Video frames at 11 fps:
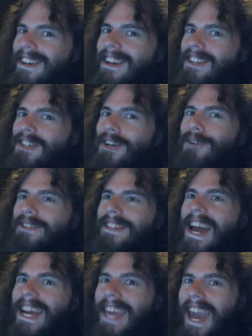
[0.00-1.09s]
two
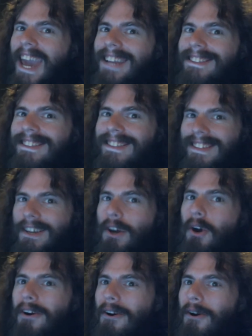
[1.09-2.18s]
decades
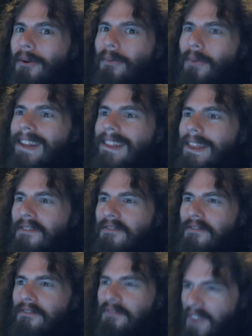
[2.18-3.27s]
what the
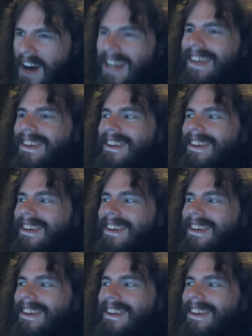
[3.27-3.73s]
fuck?